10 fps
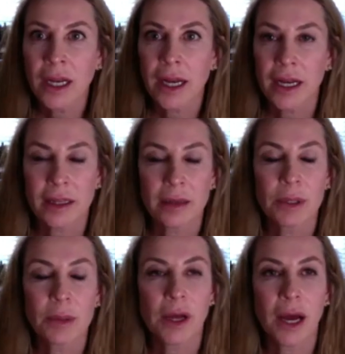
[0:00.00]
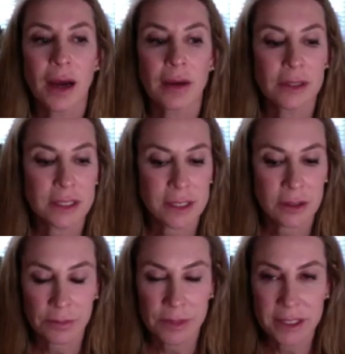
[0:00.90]
And I think people have this sort
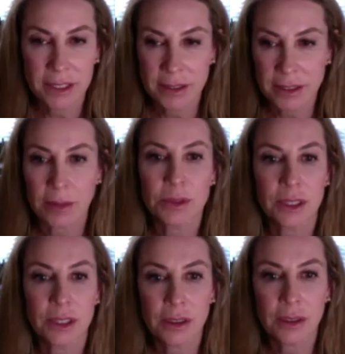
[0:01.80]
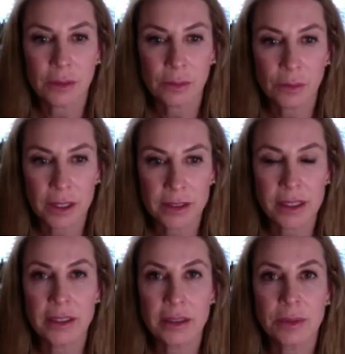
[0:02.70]
of misconception what it's
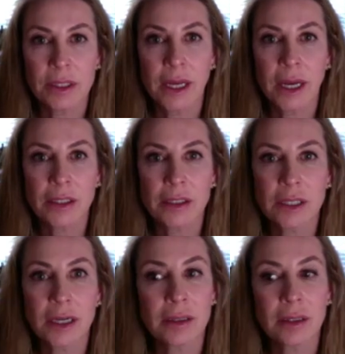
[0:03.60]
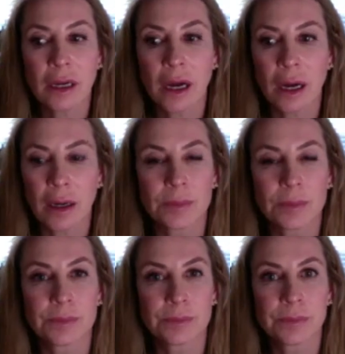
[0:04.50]
like to be an actor
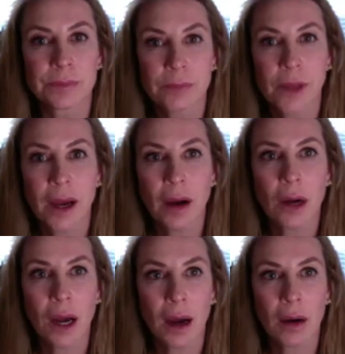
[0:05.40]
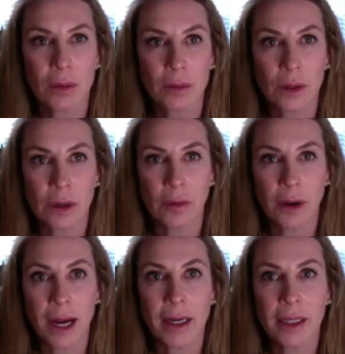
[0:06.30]
and how
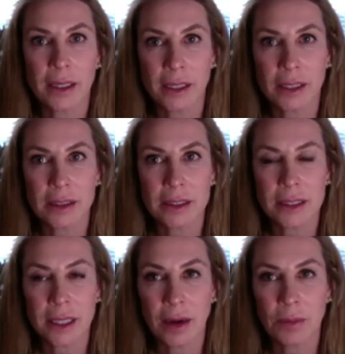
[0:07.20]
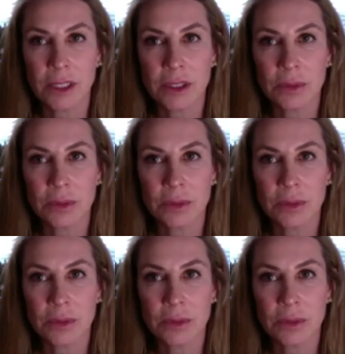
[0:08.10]
erratic it is and how much